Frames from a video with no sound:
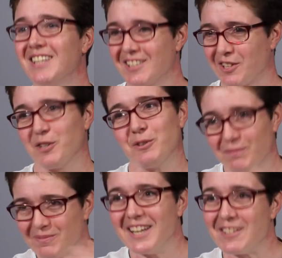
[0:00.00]
So
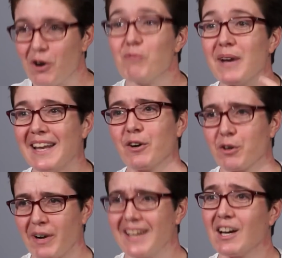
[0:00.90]
it's not really
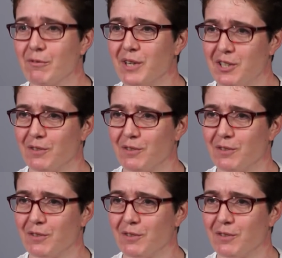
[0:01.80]
got great coverage